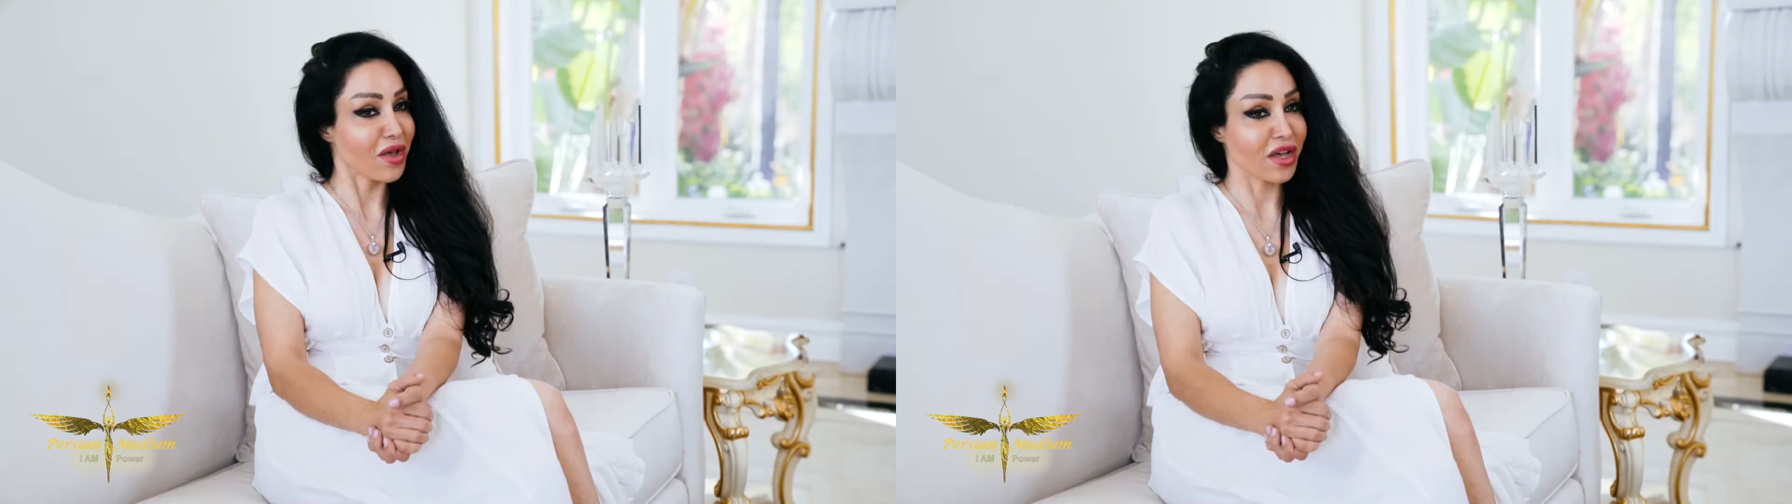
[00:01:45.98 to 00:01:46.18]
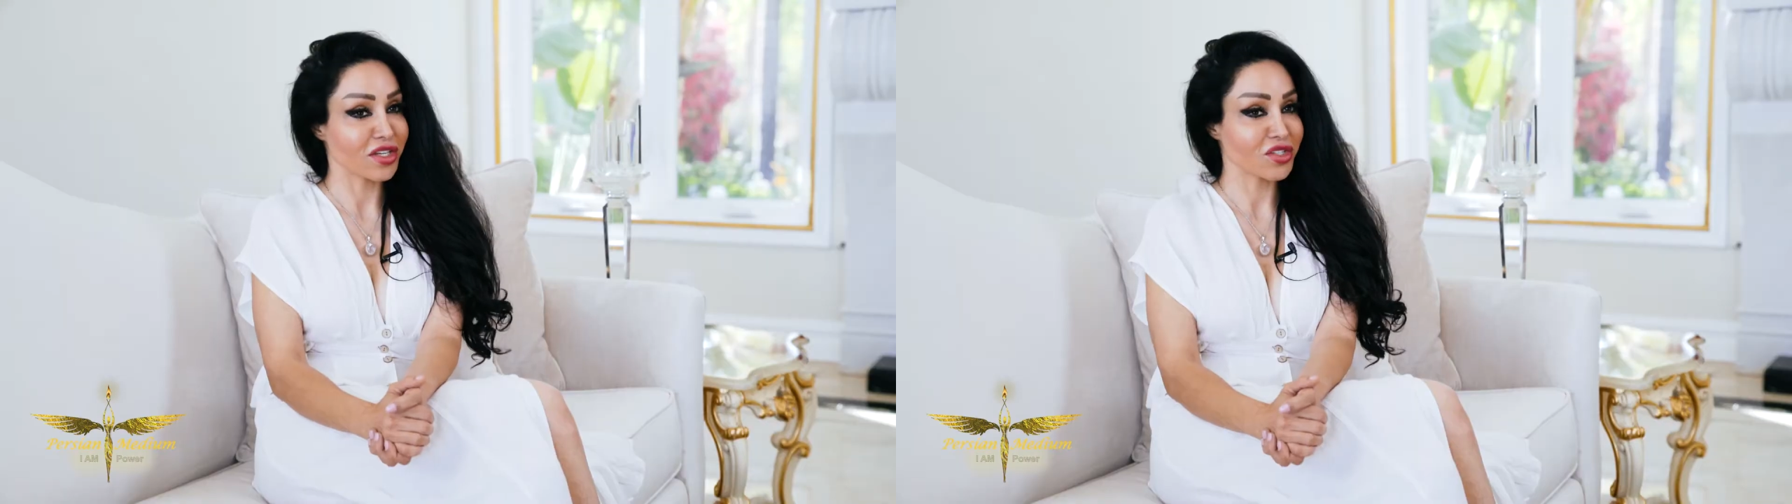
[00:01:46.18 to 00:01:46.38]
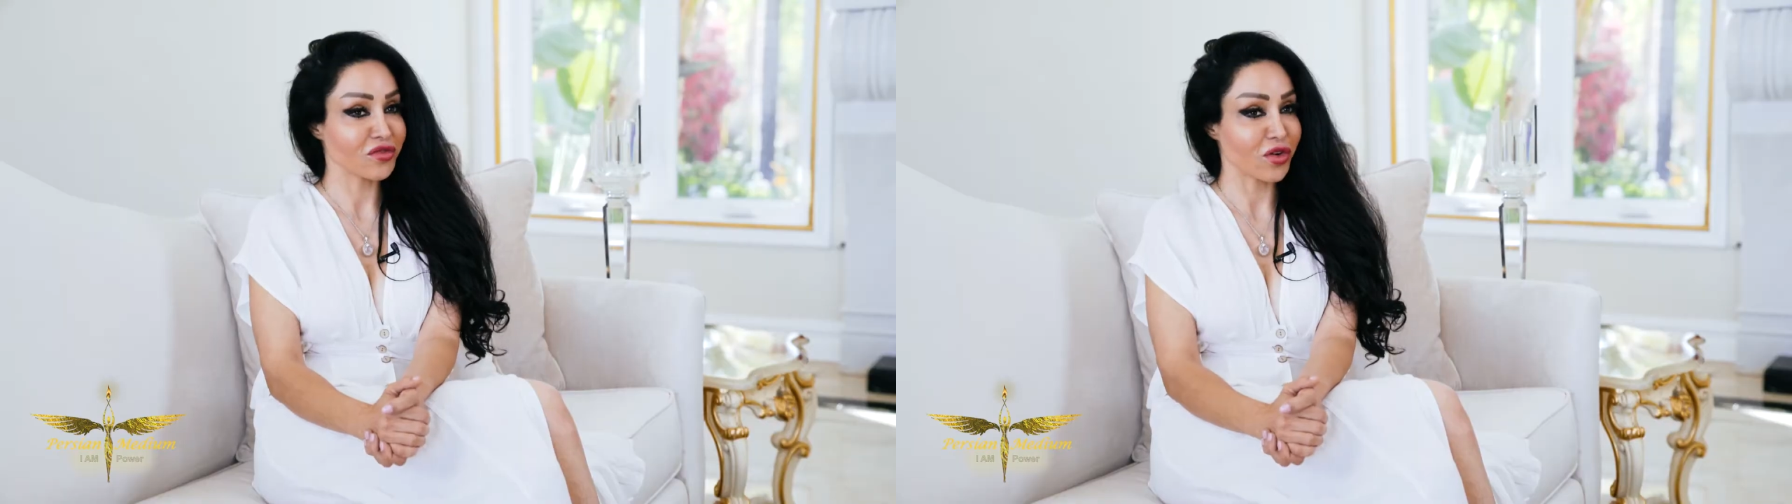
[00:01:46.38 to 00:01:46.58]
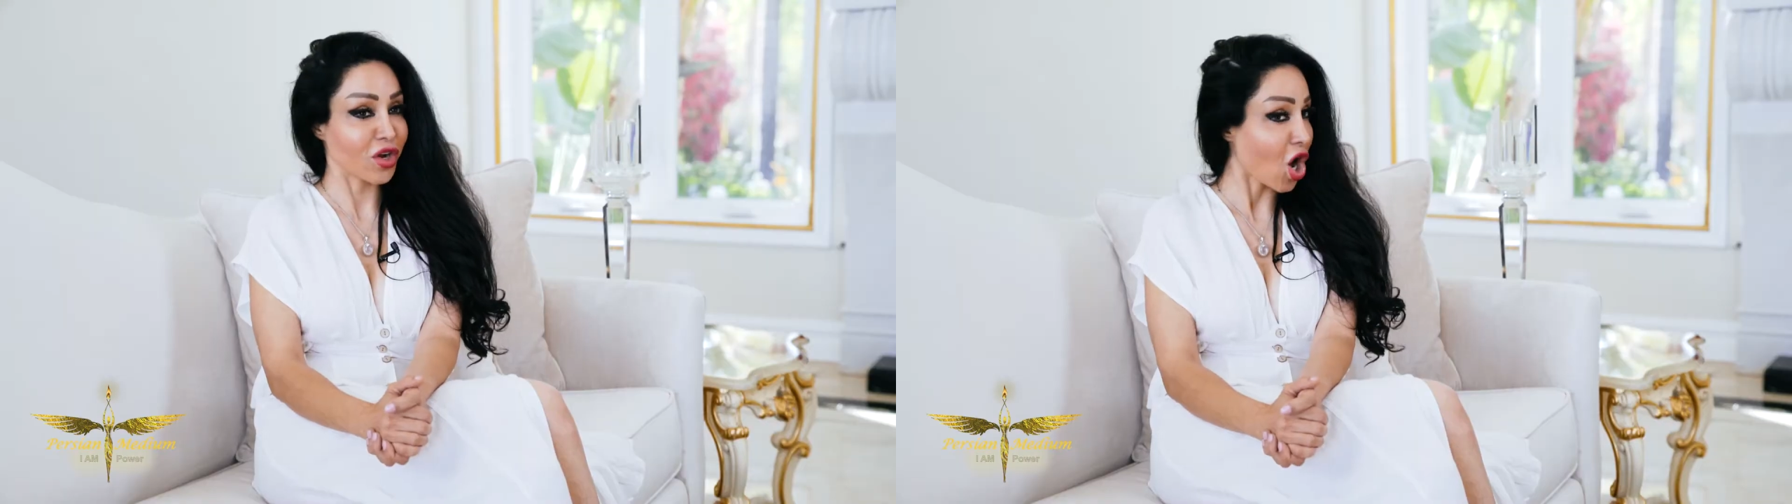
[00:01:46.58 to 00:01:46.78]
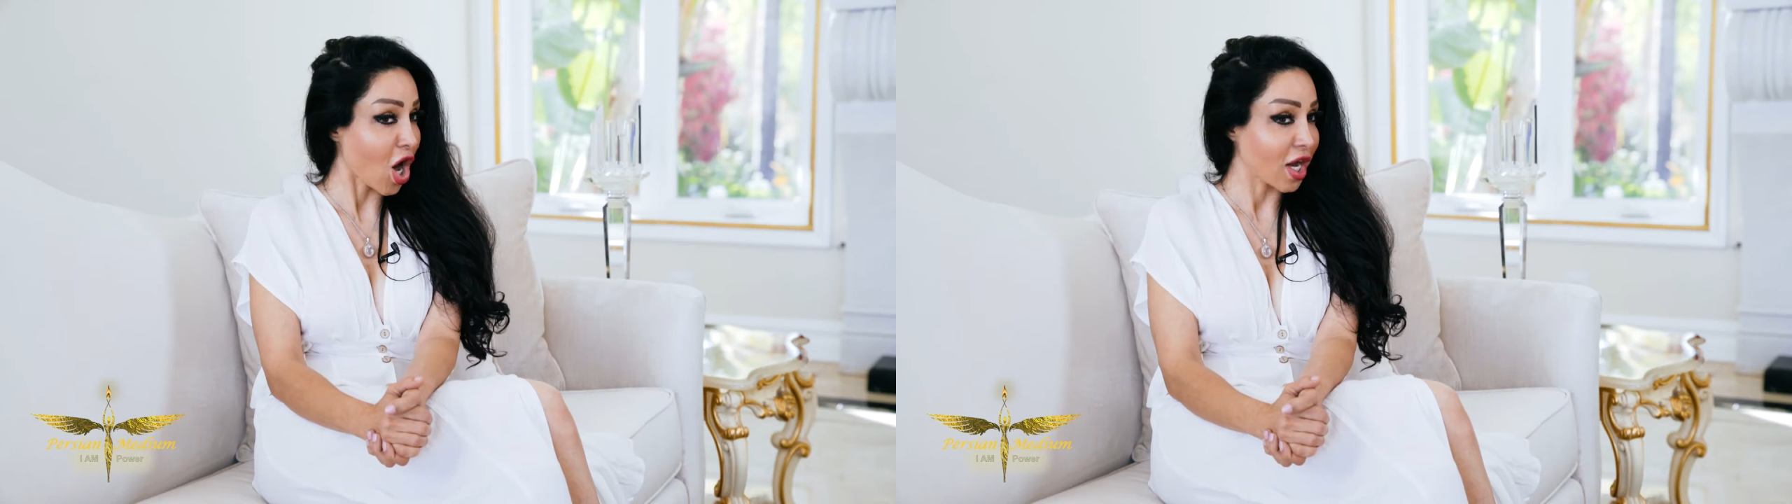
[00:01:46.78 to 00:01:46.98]
punish
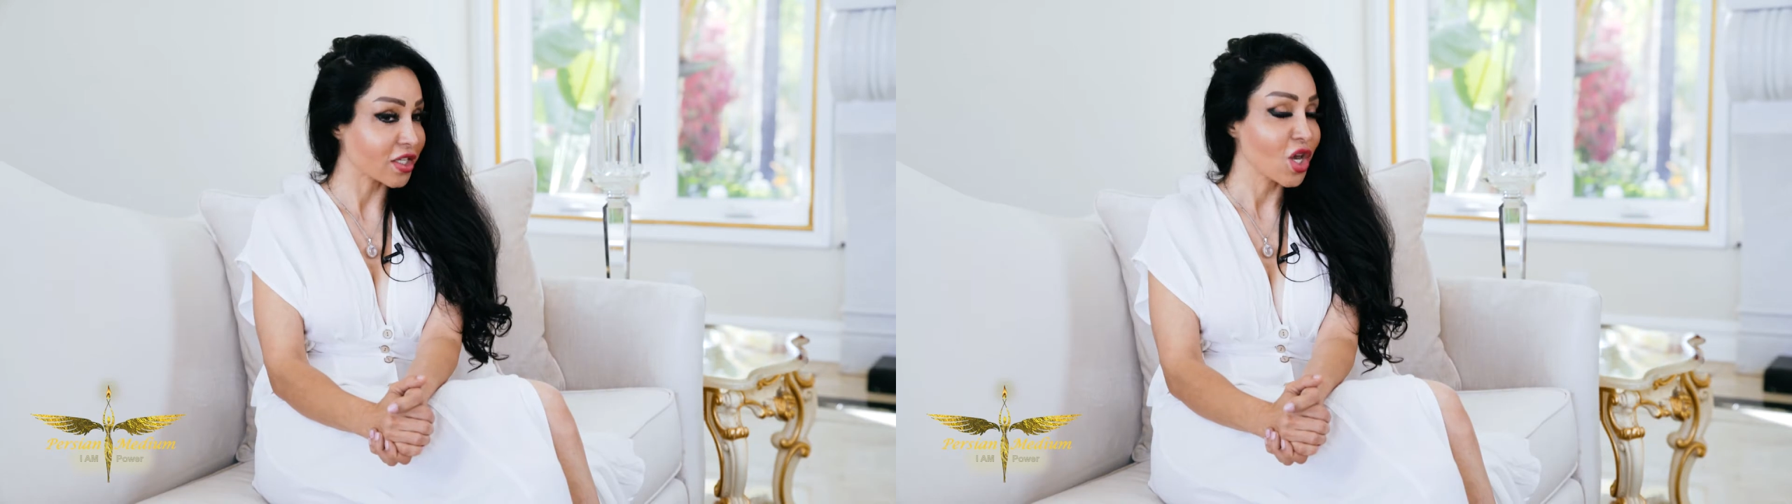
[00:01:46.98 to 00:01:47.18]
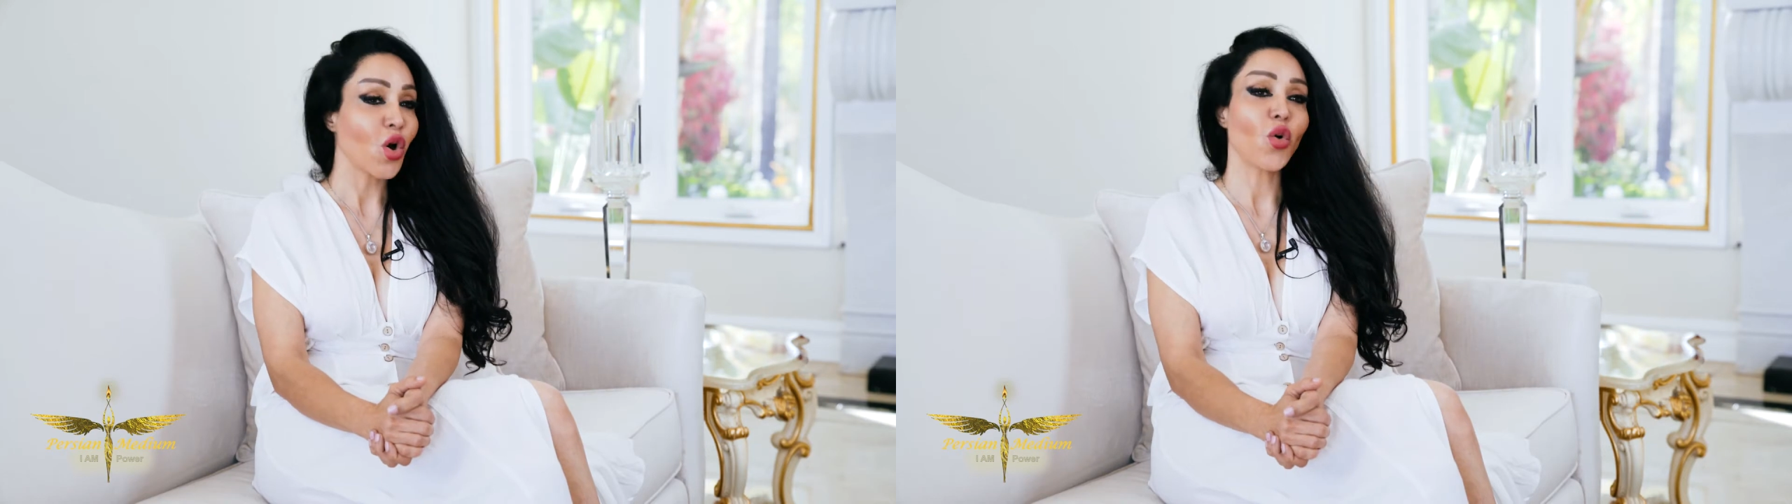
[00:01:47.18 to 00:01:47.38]
from God,